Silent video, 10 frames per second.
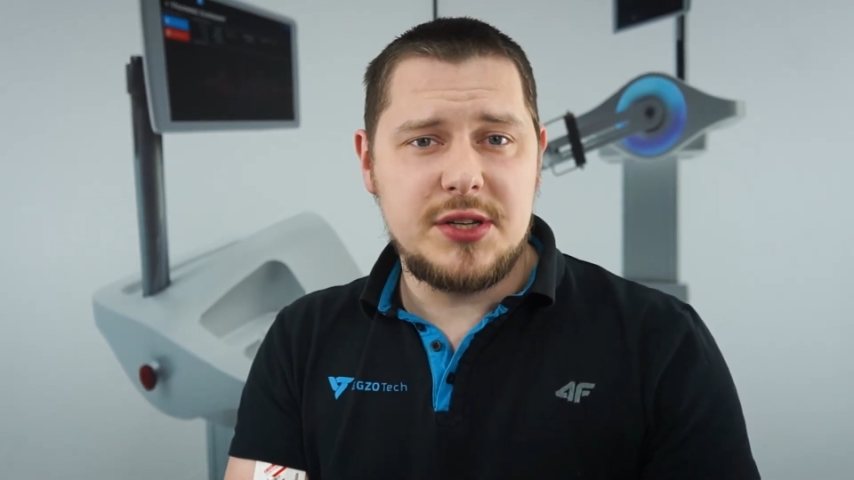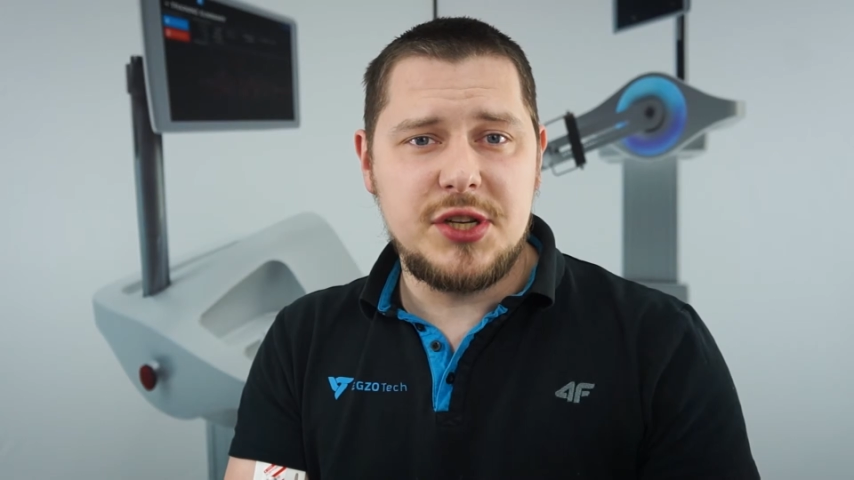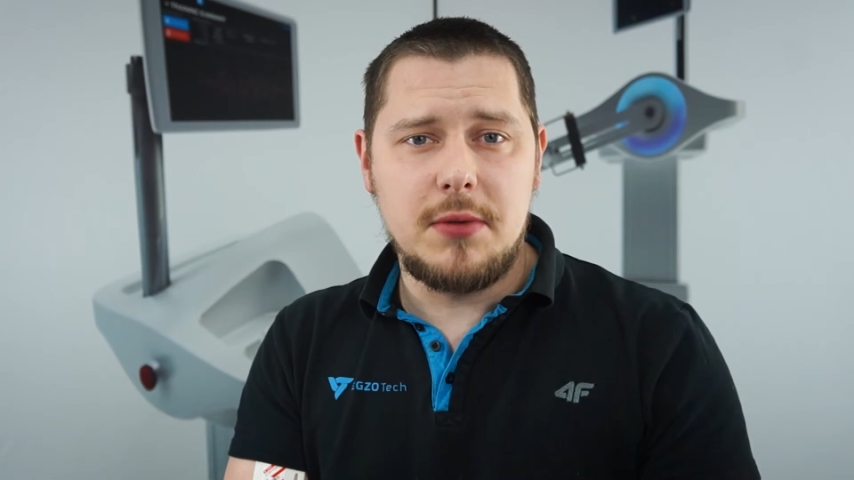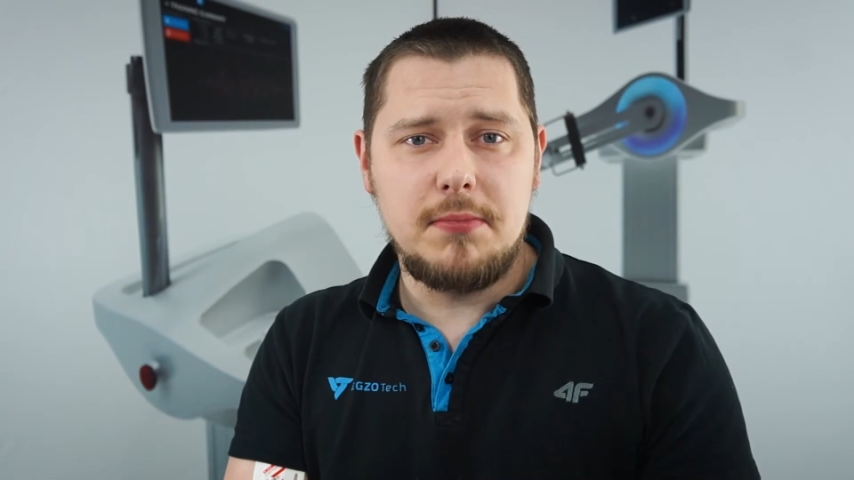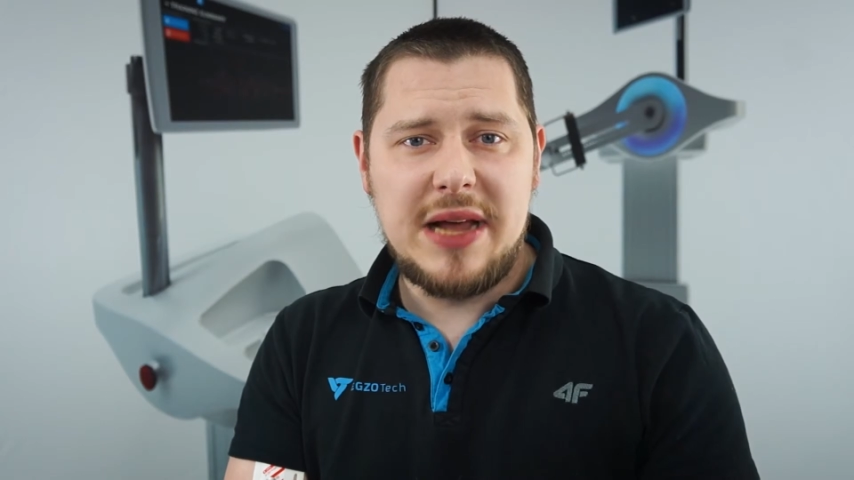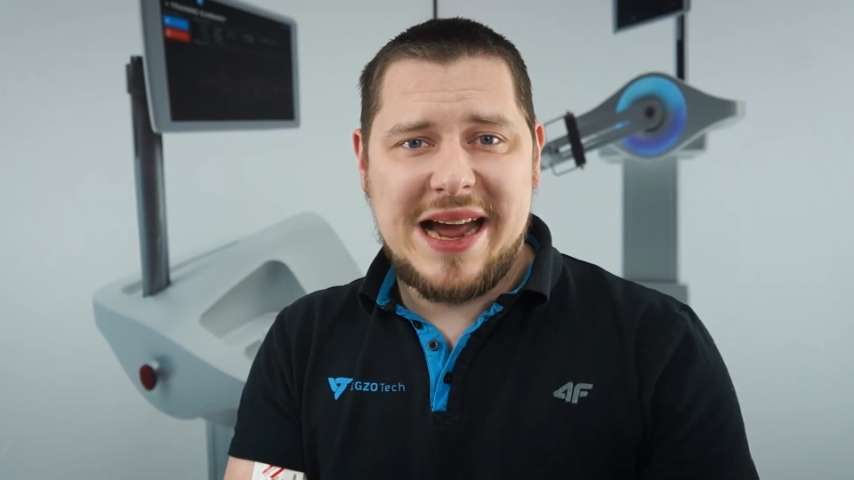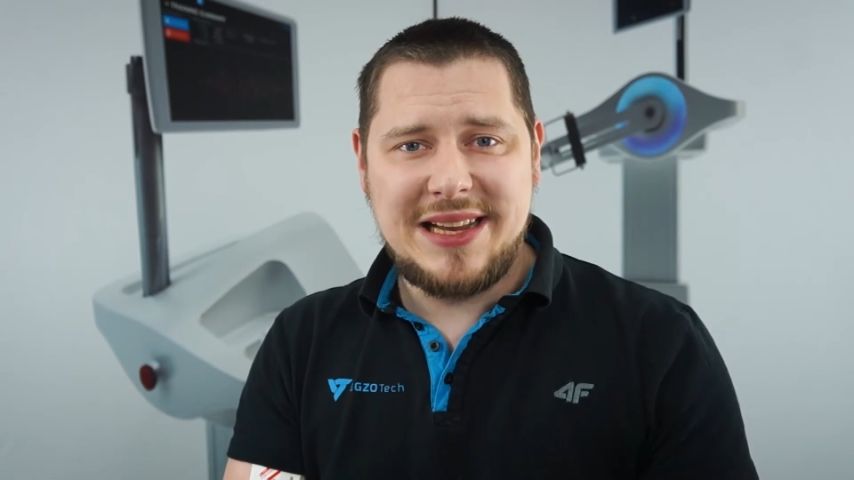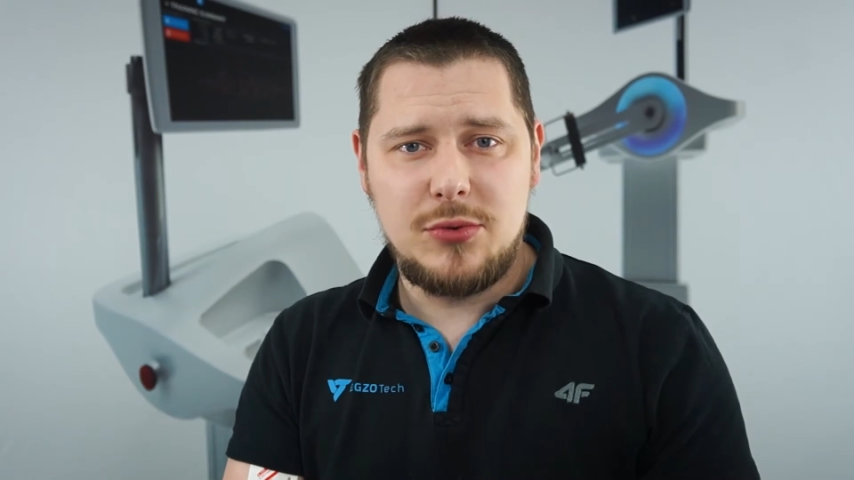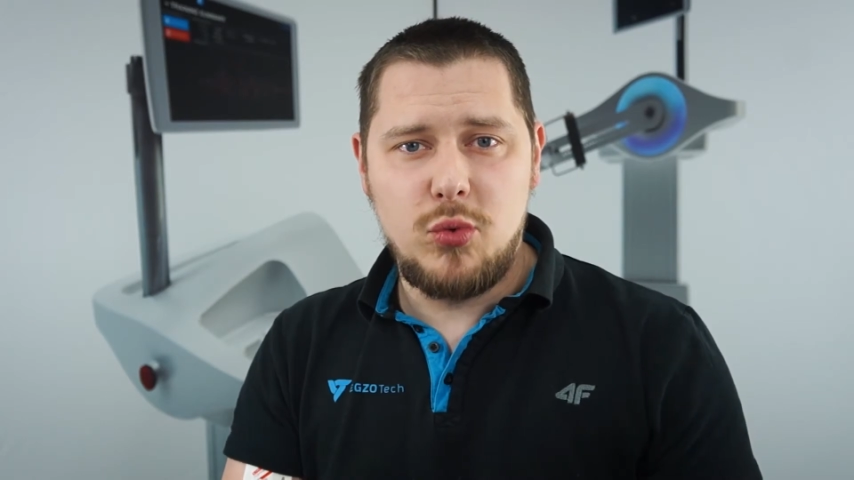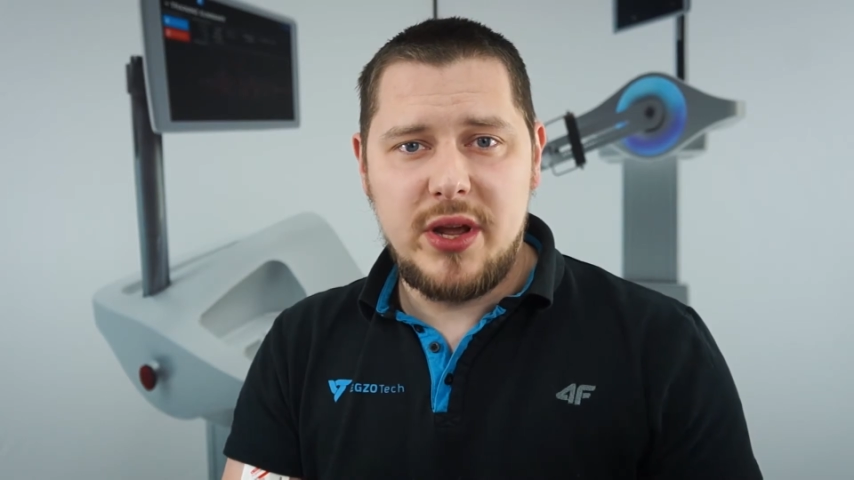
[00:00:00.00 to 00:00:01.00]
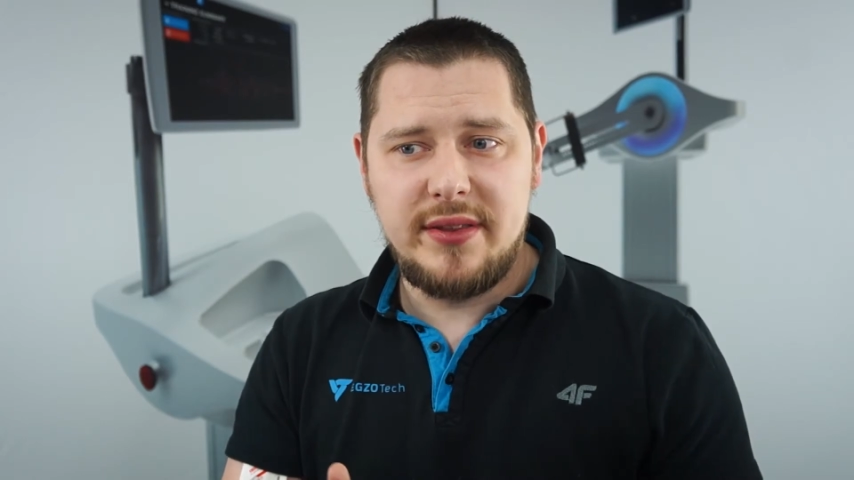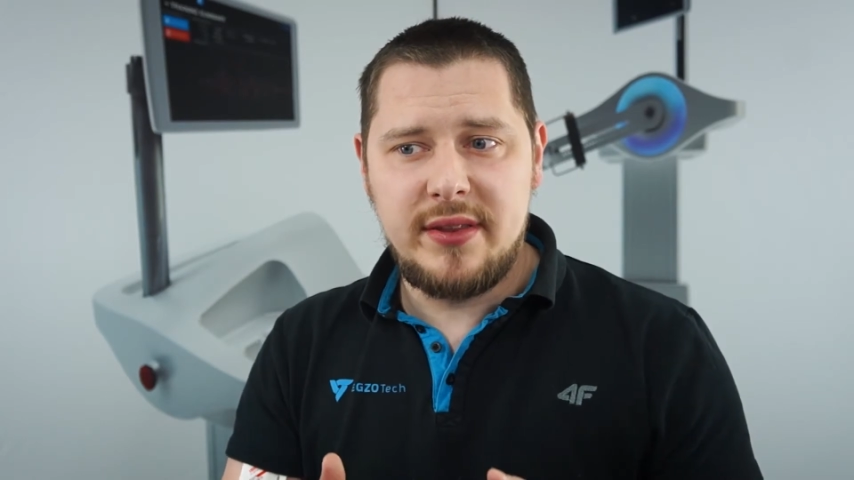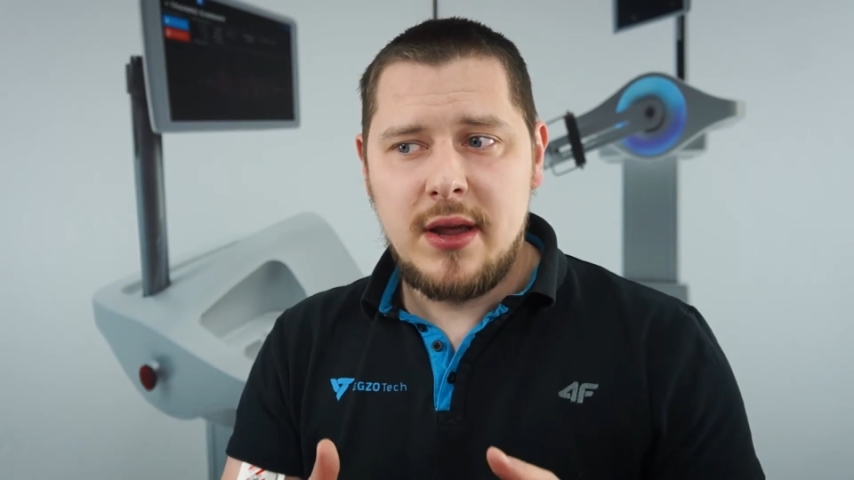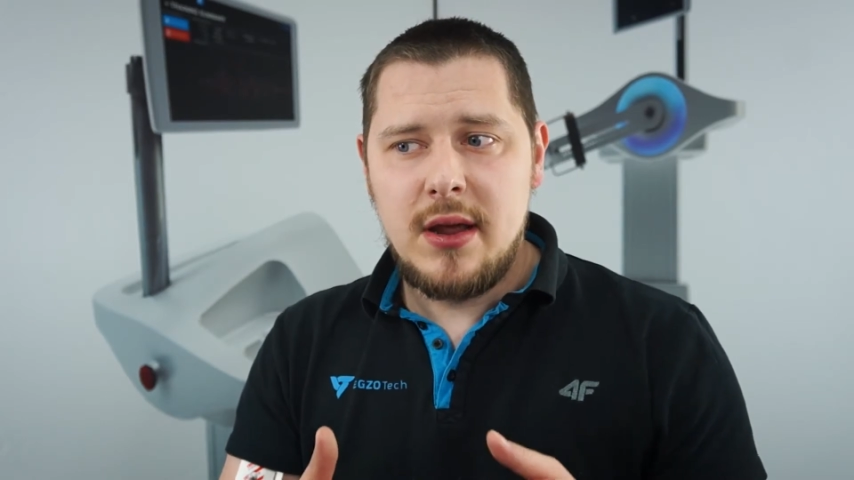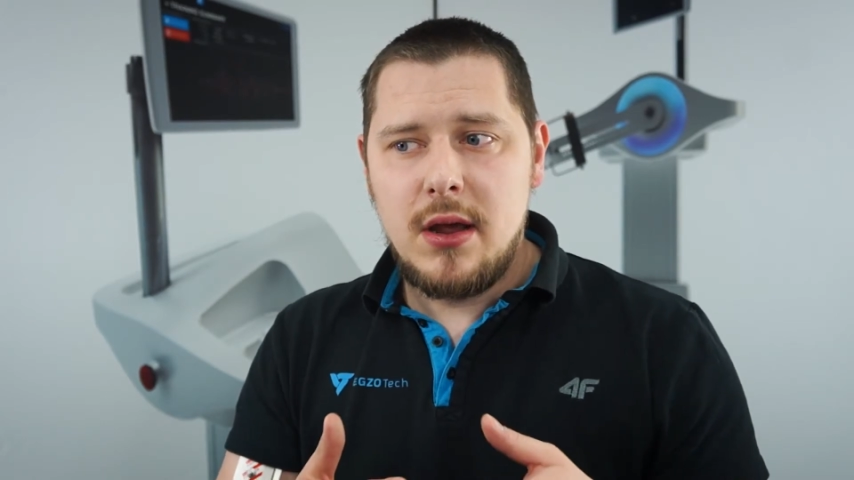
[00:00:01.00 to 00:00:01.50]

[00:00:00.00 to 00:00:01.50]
actually compliant with